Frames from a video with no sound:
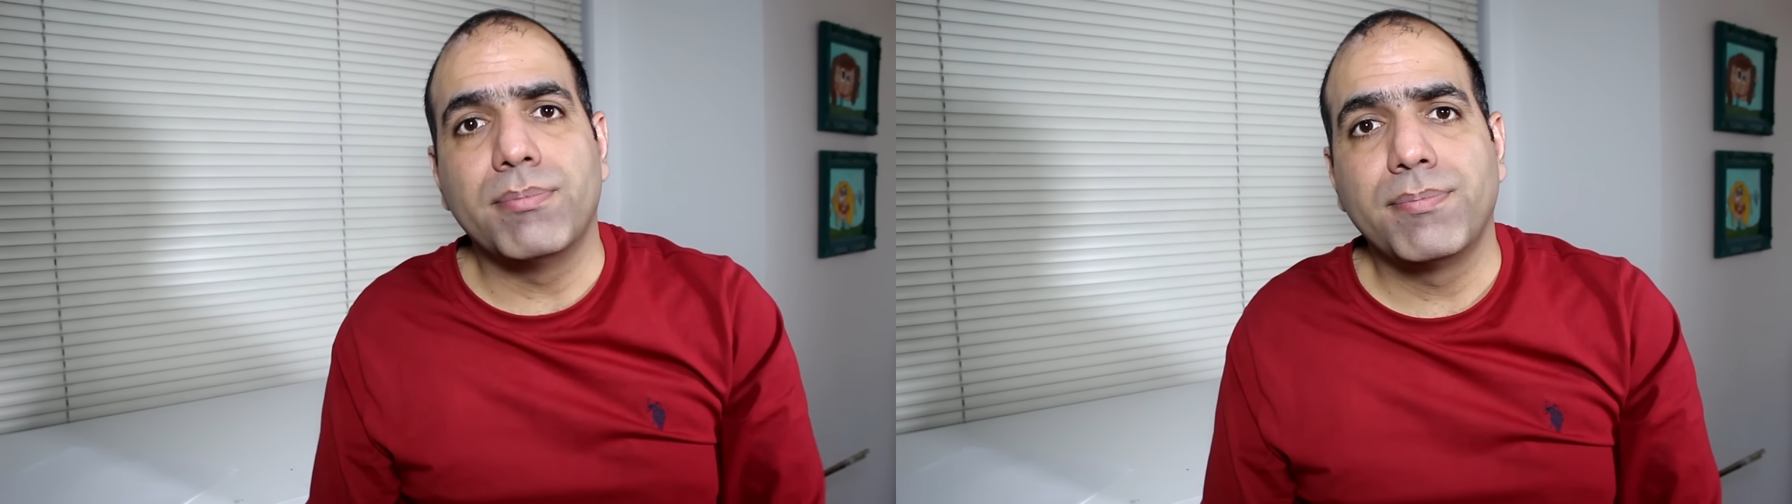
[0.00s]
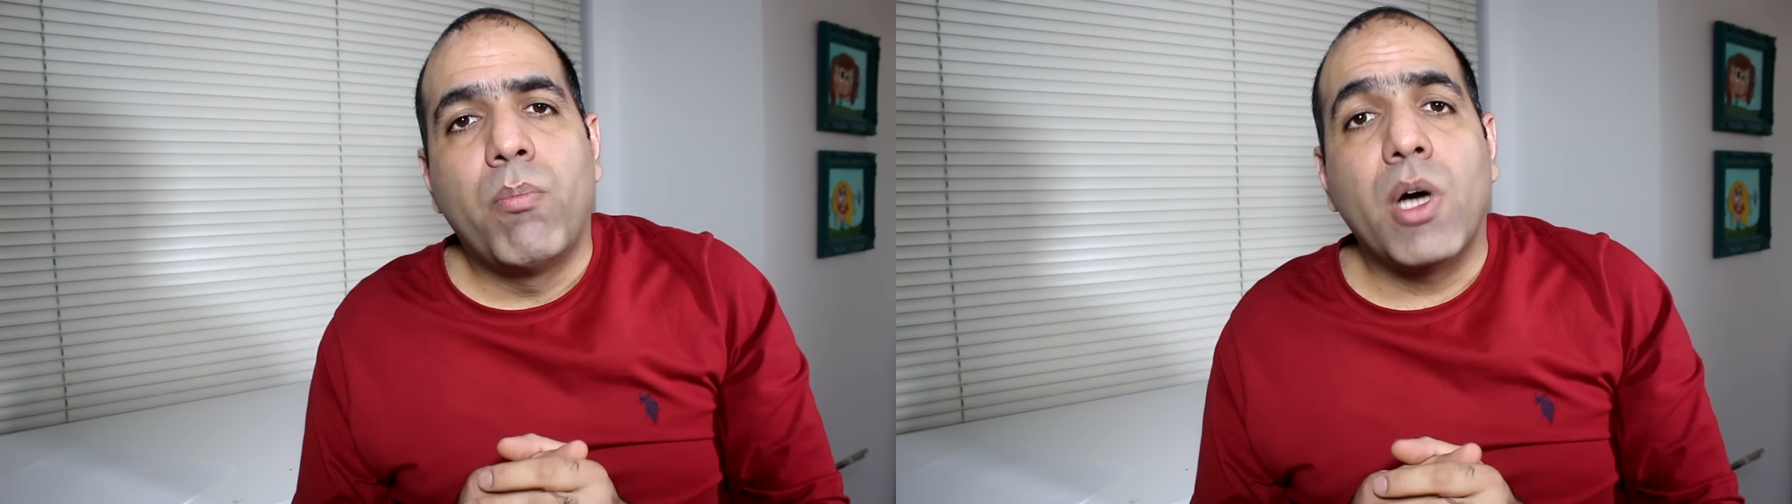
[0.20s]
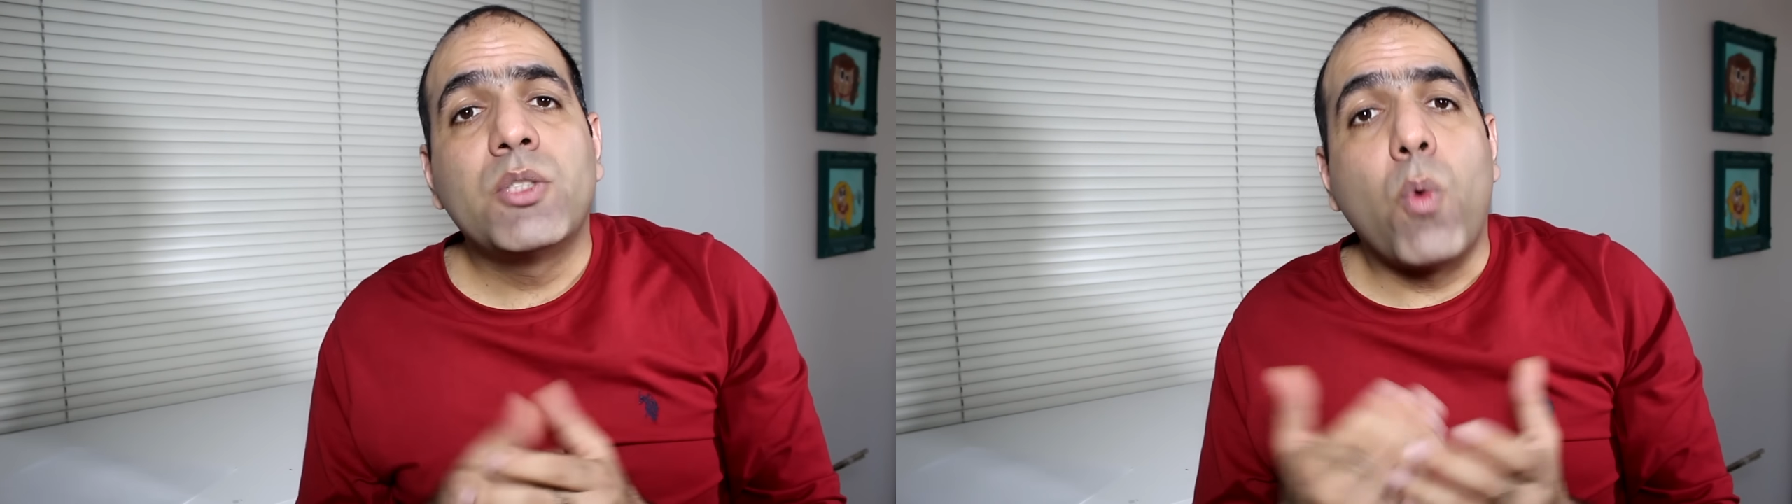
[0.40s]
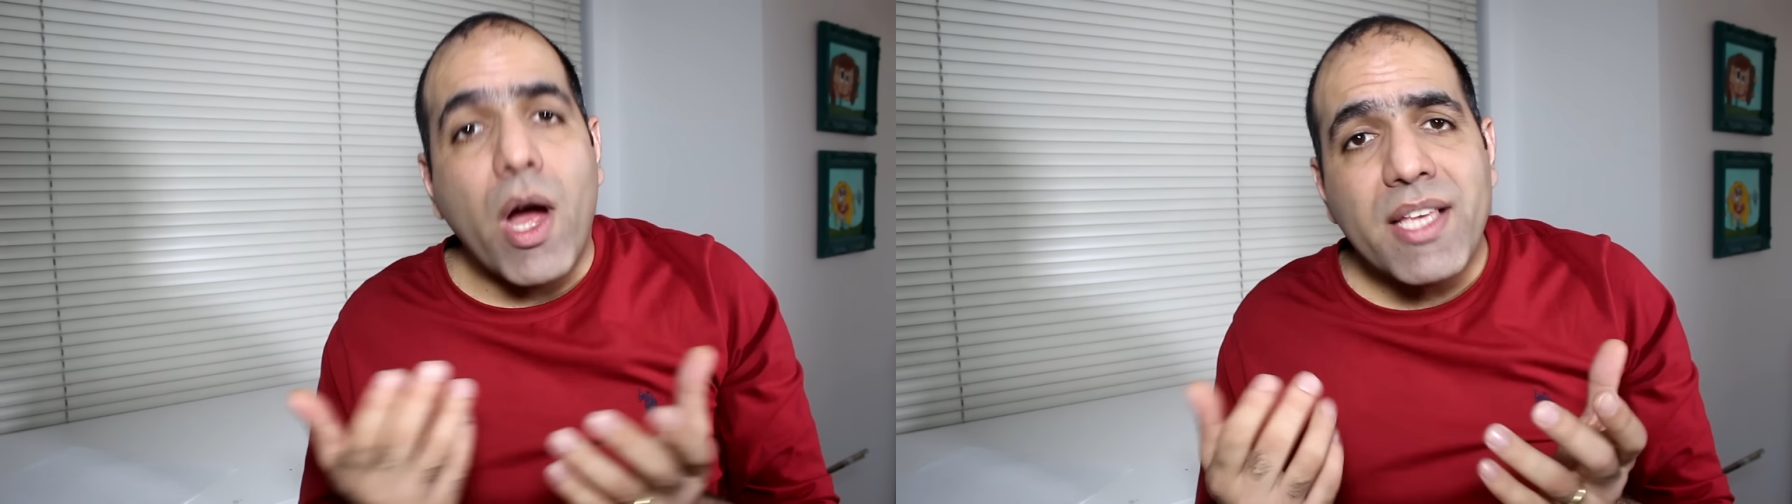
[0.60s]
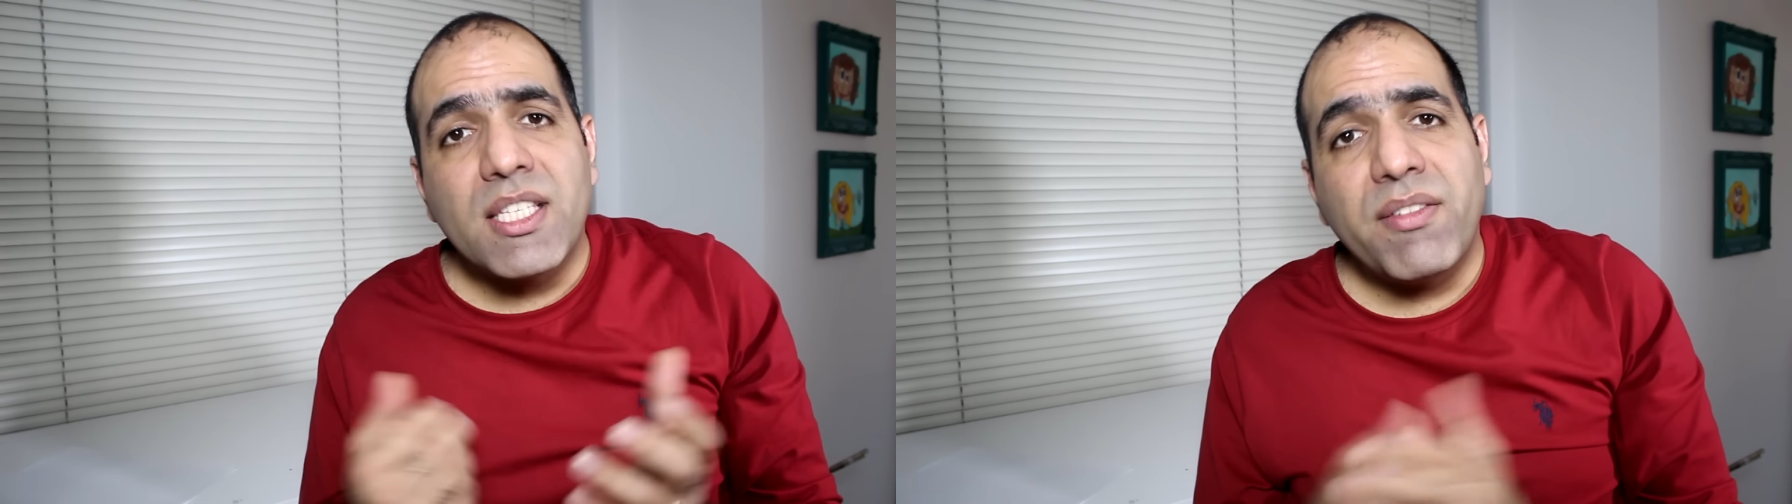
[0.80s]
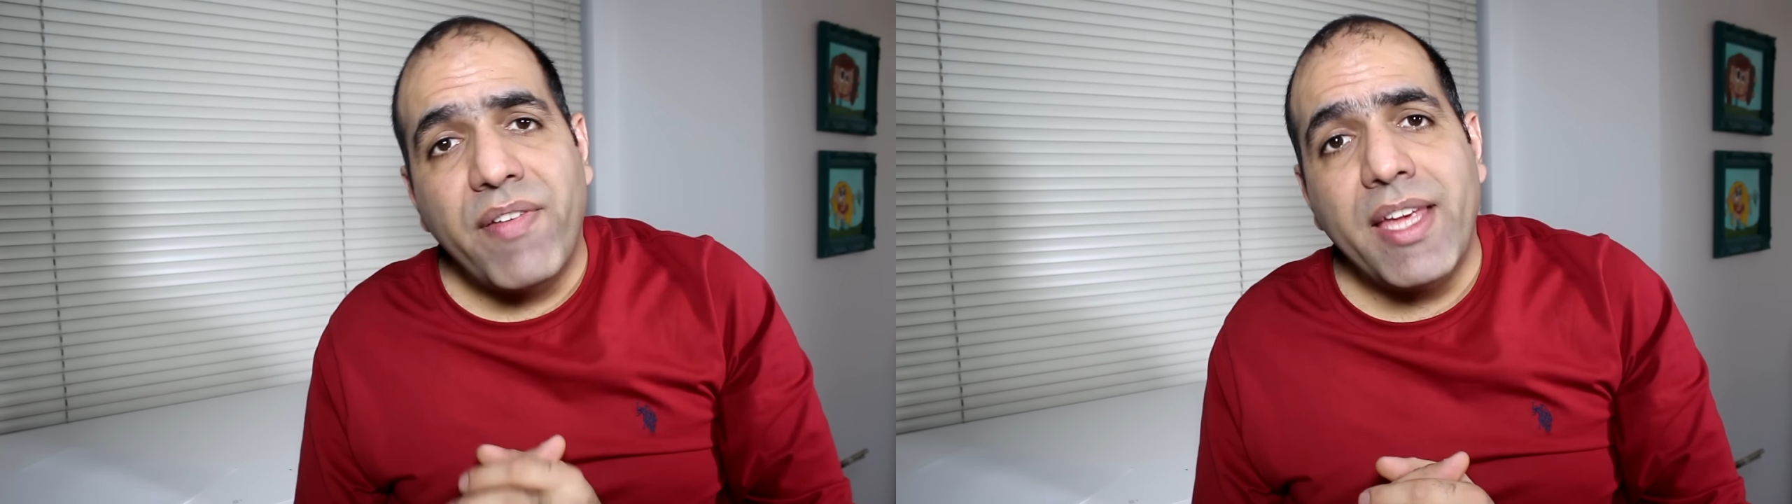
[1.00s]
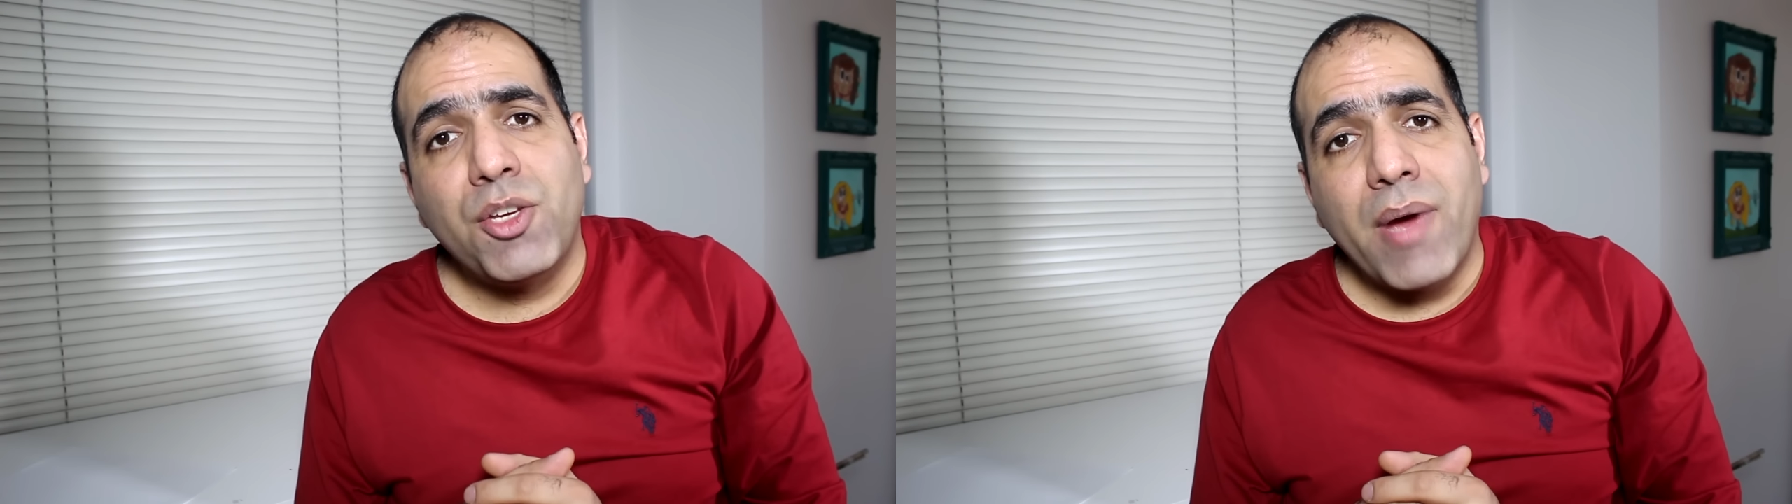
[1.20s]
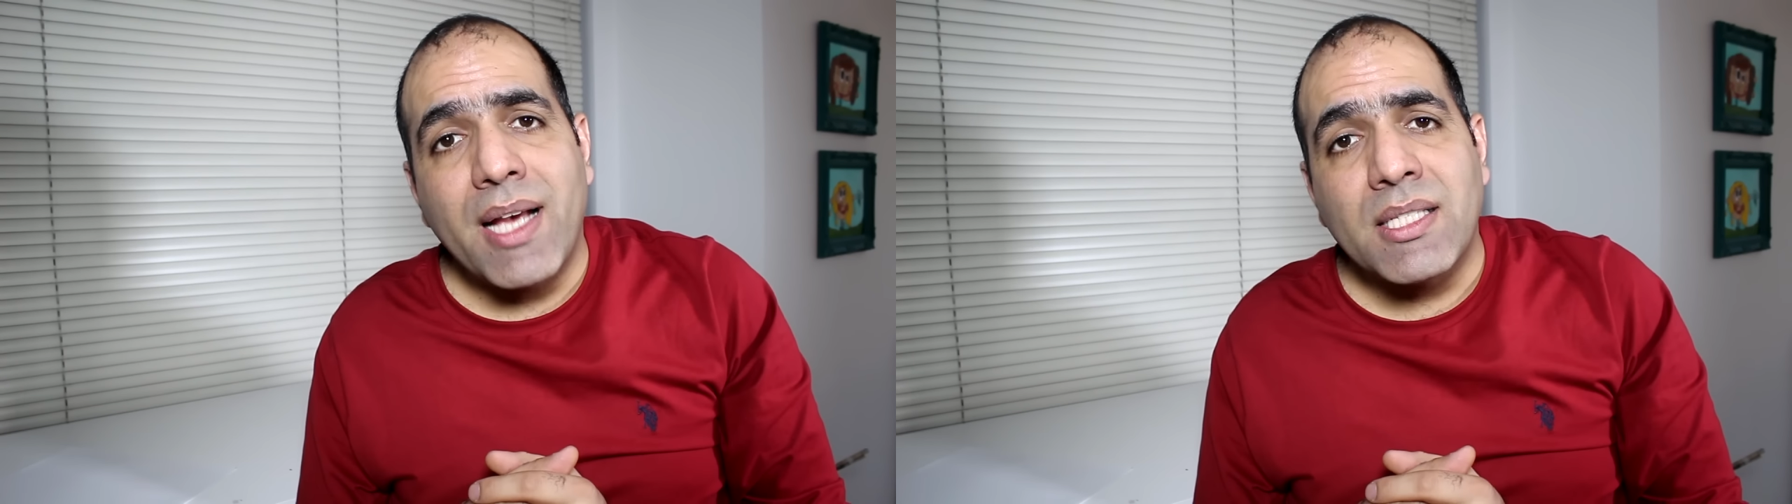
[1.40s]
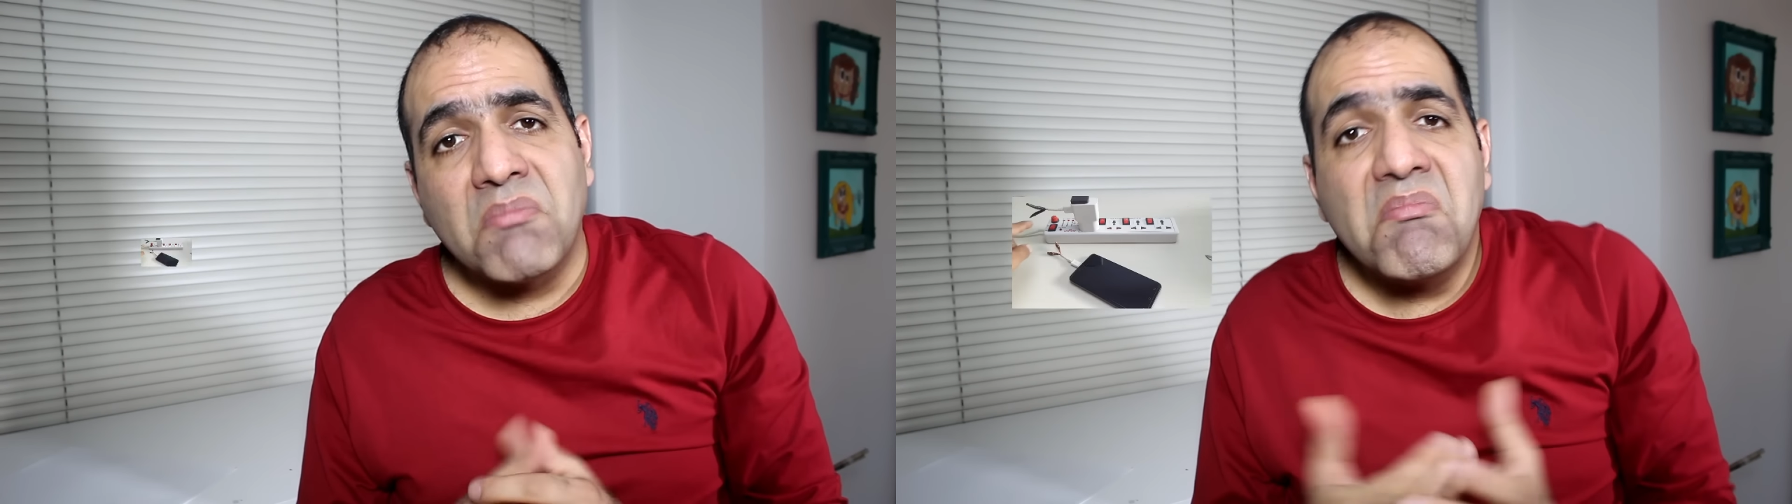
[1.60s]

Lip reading: But why is it fake, you ask?